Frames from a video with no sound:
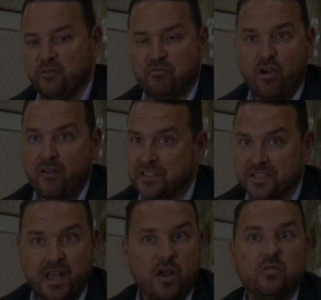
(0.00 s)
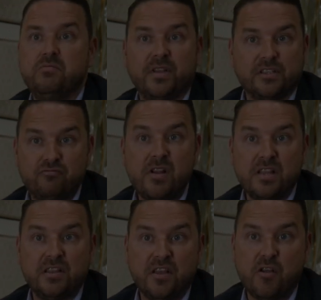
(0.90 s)
private sale. That's really
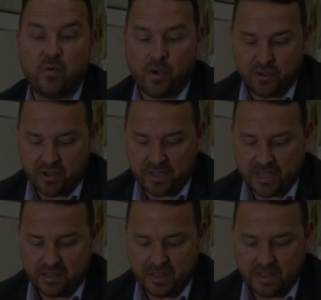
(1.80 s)
the only way you're going to get